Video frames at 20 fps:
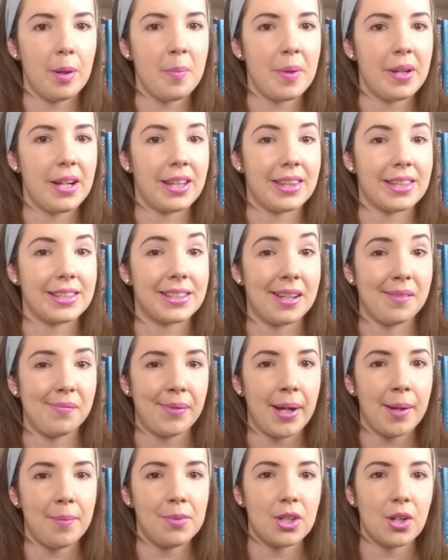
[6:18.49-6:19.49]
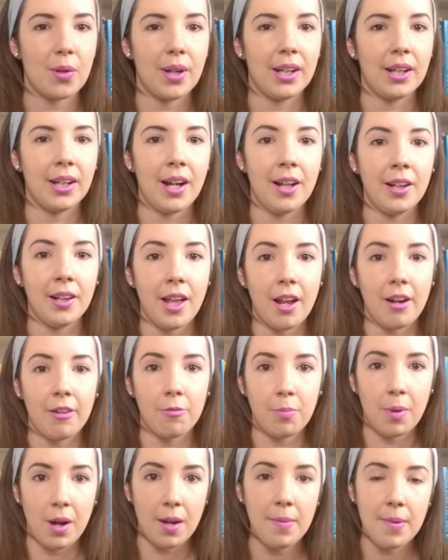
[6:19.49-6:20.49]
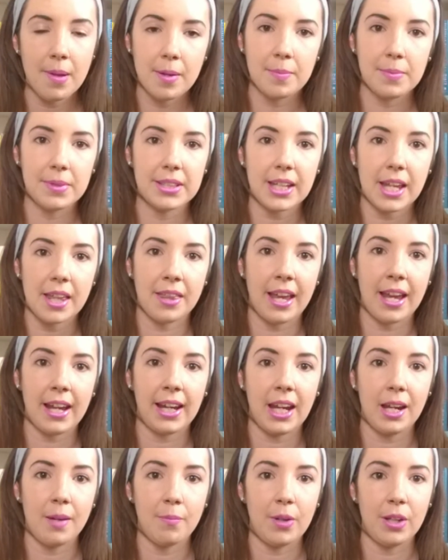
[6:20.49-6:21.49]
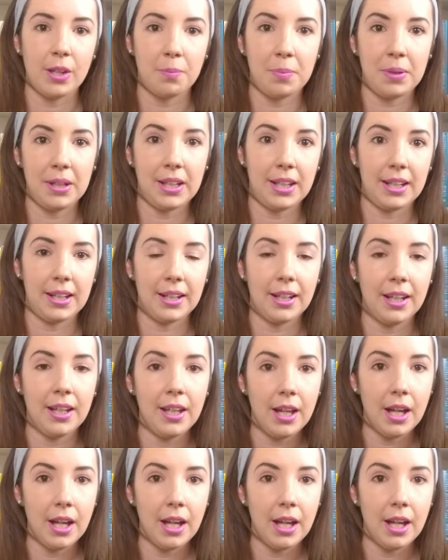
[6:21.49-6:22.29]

but at the same time showing a lot of problems that came with being